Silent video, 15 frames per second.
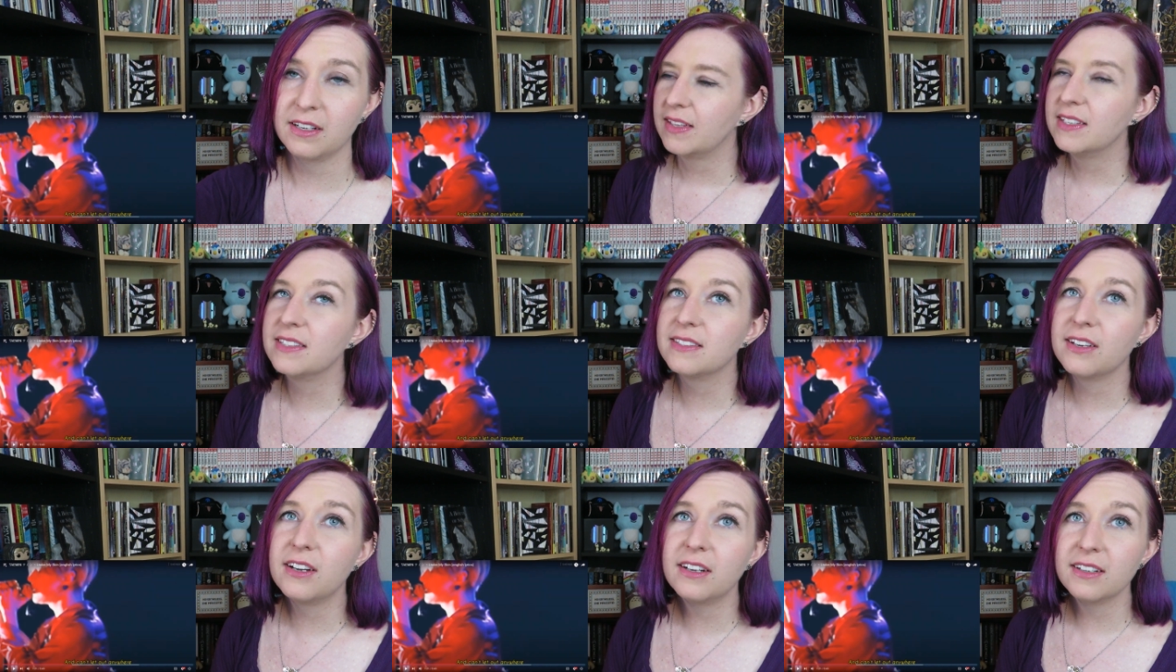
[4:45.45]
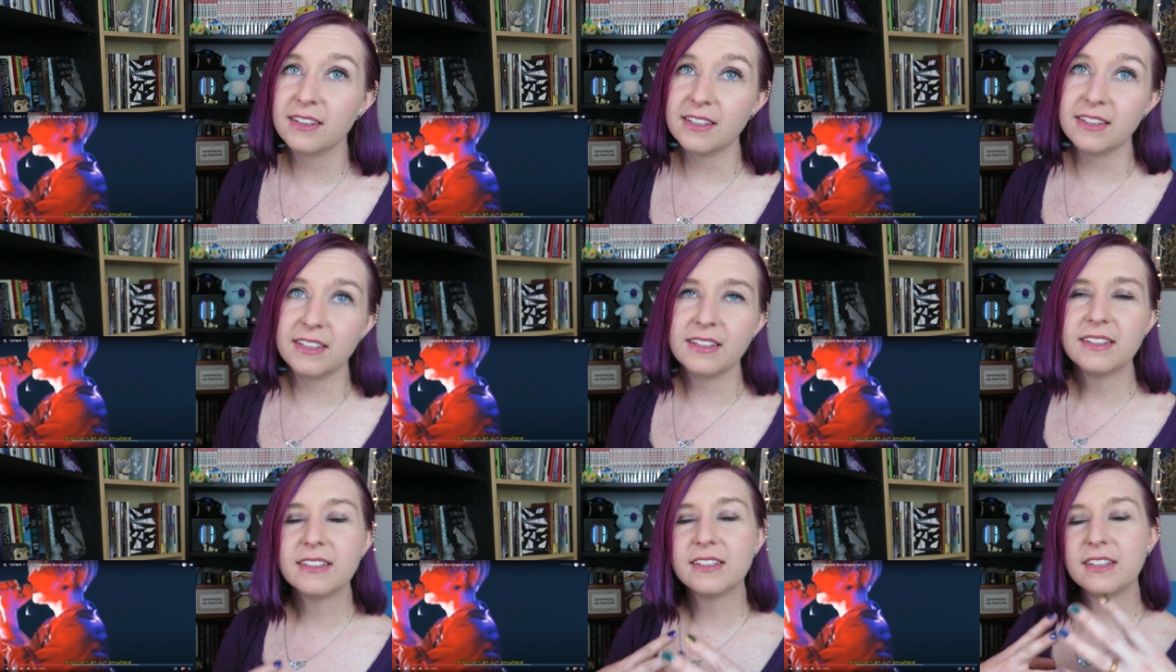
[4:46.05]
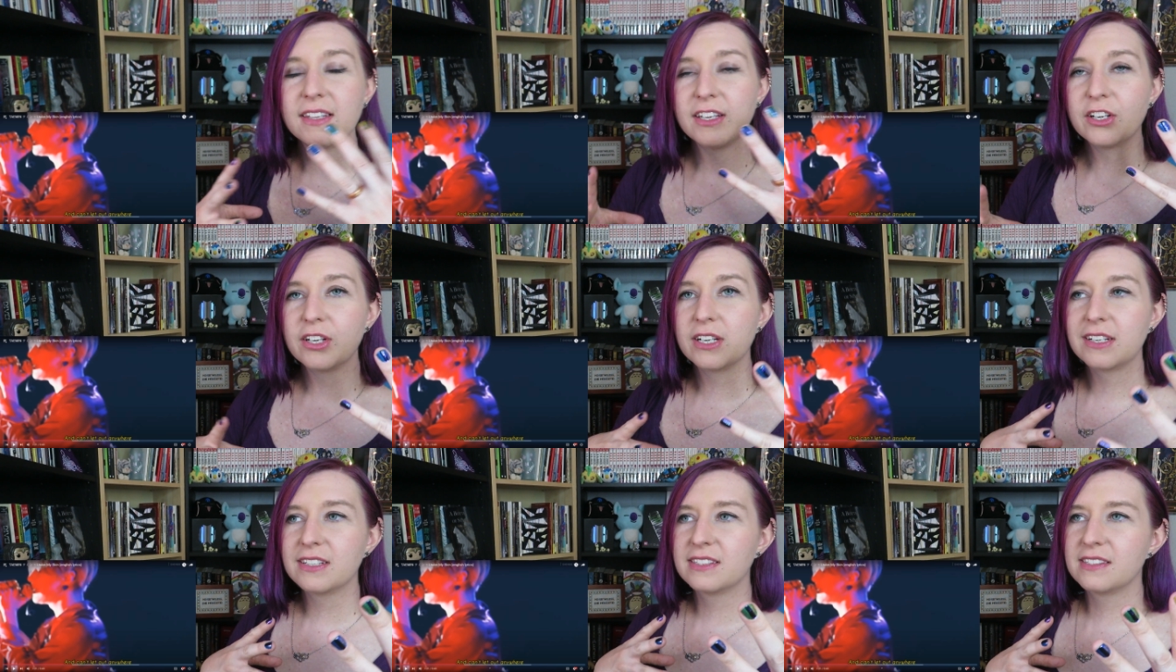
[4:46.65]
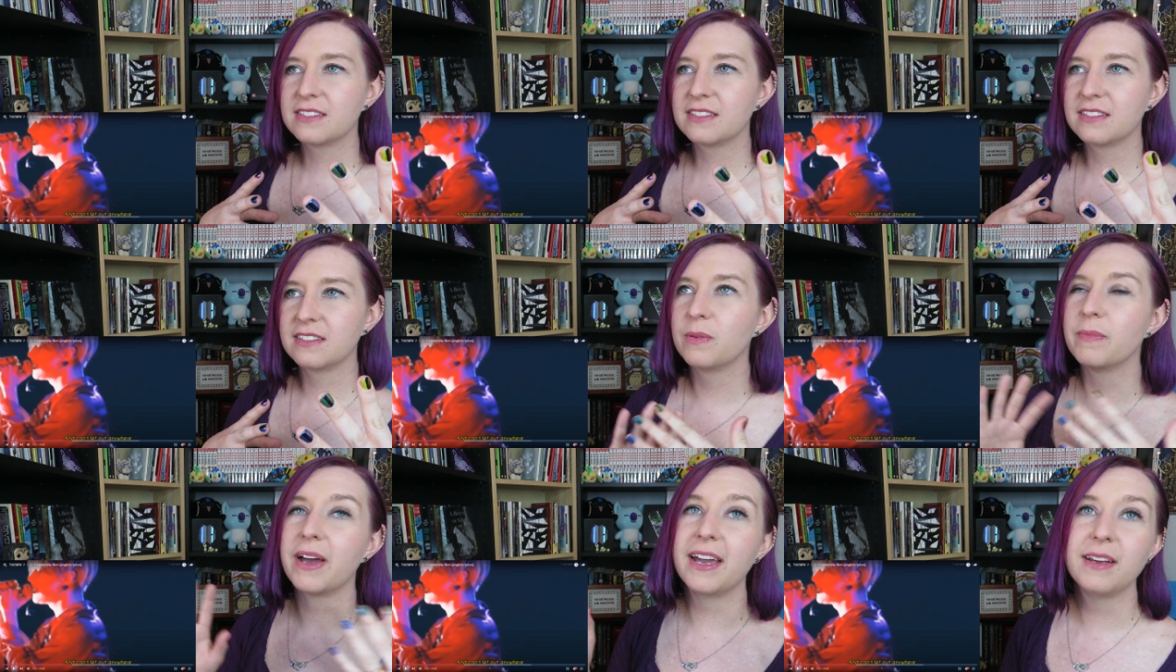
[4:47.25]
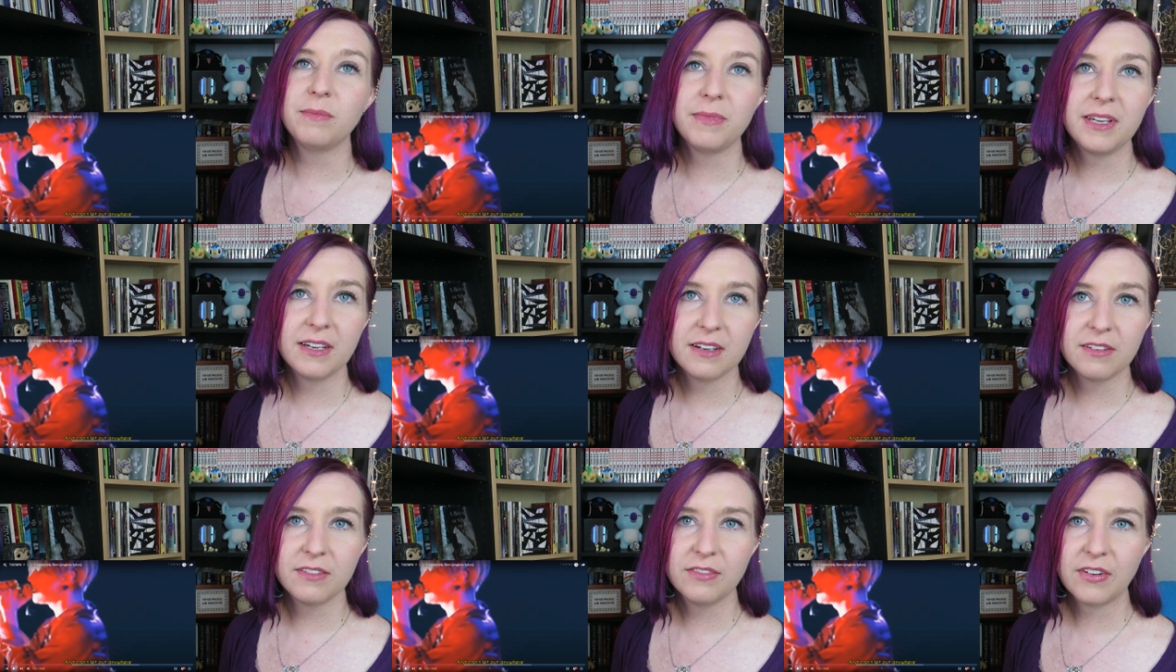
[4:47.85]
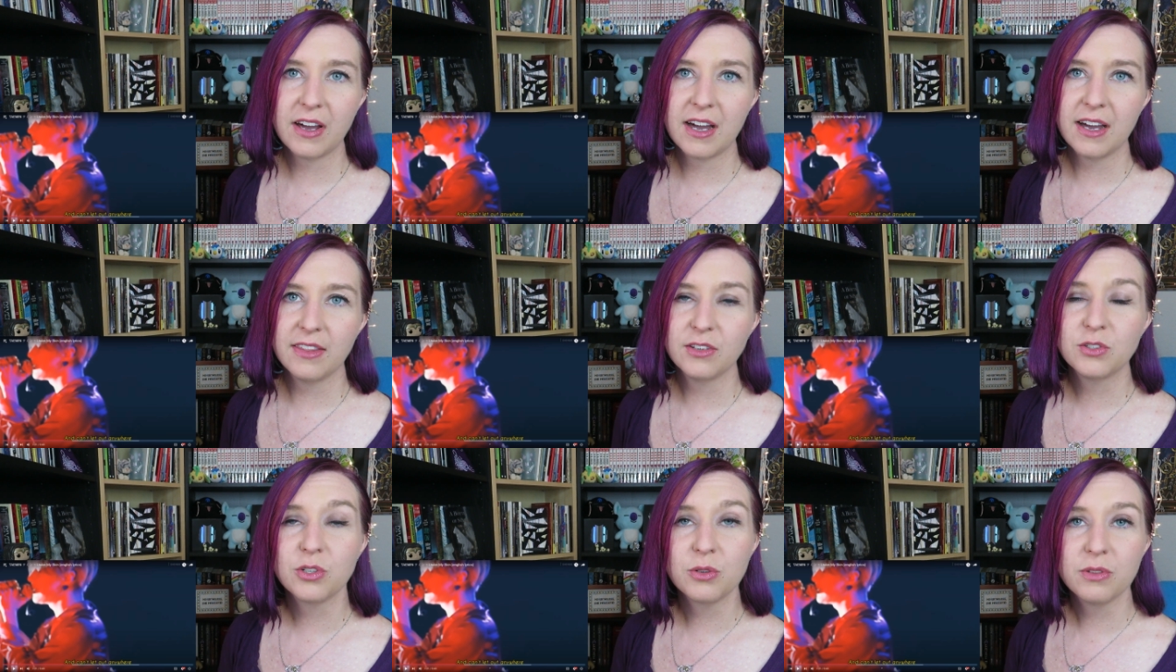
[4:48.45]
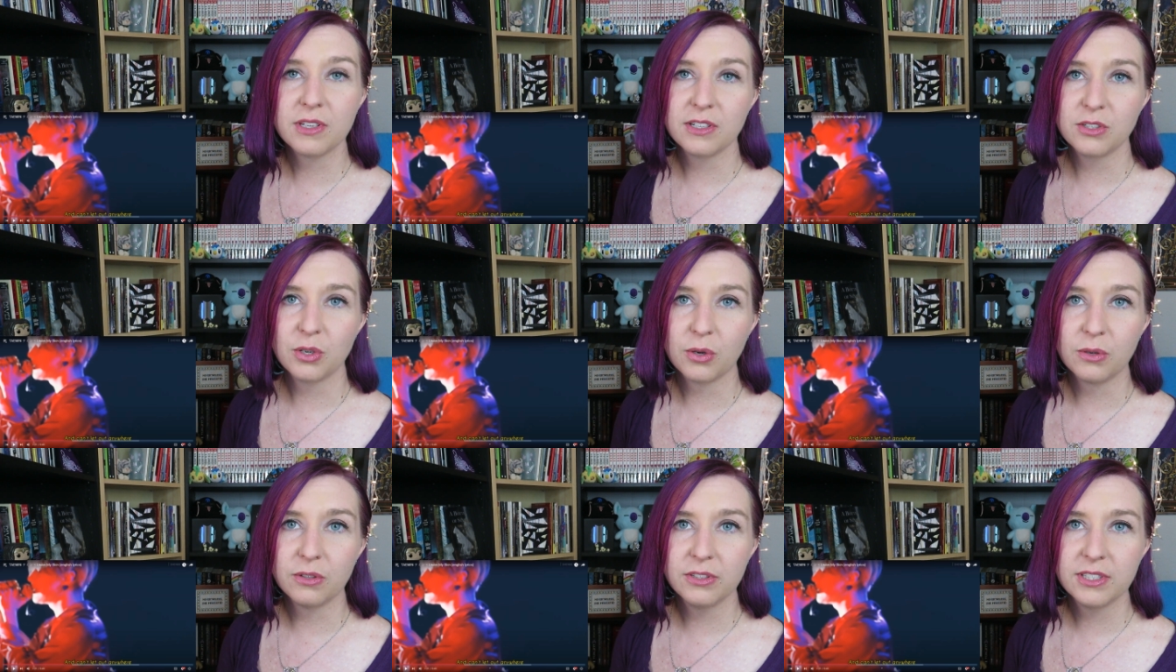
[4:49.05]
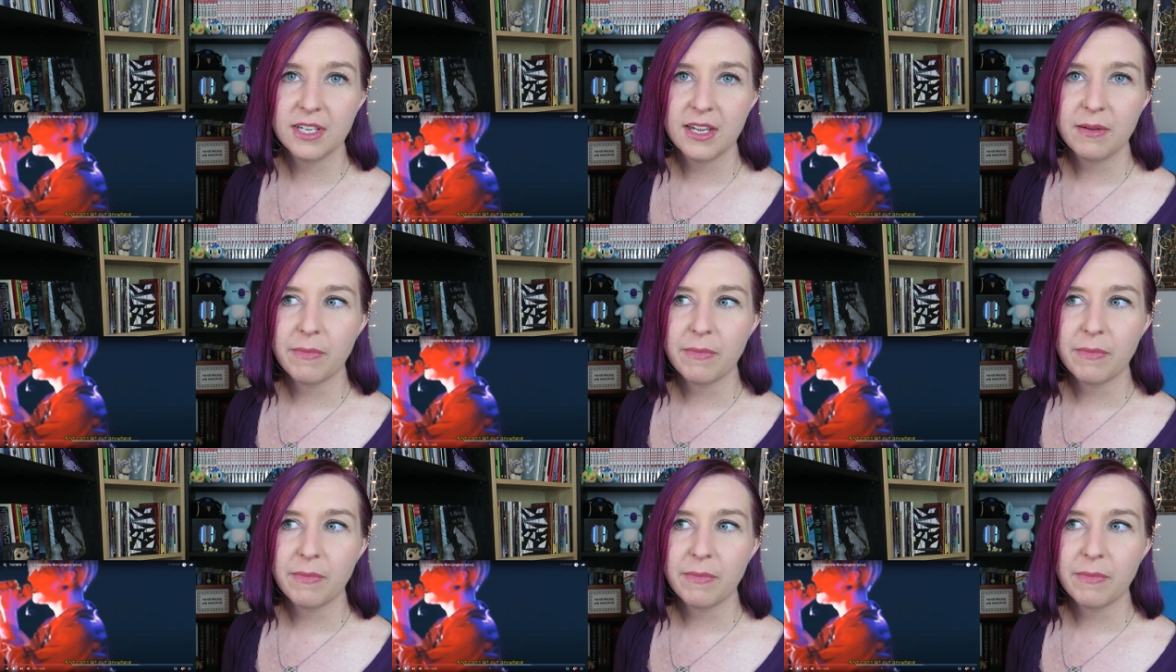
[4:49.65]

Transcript: This song, the, the, the lyrics remind me of uh, The Truth Untold.